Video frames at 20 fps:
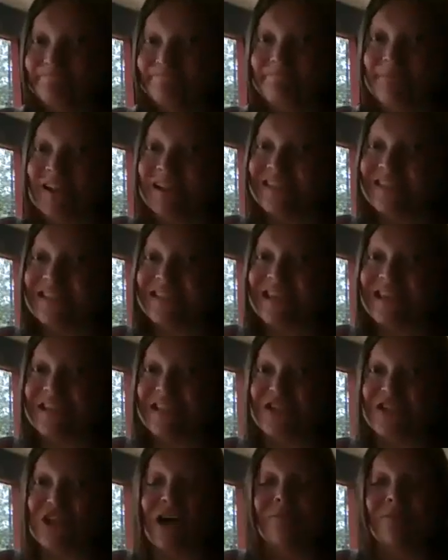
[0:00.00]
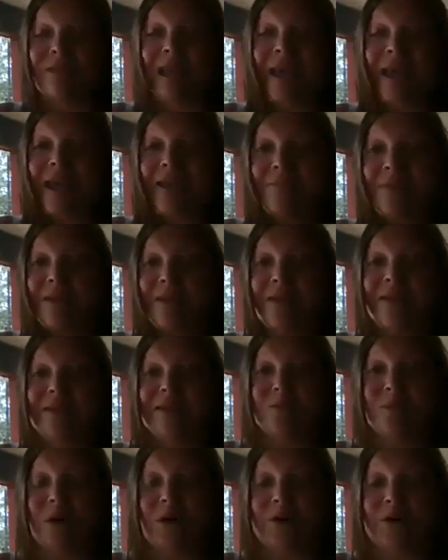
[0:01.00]
not saying to stop taking
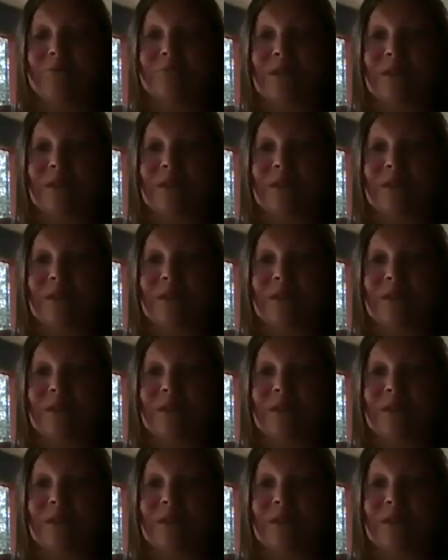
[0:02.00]
pills, but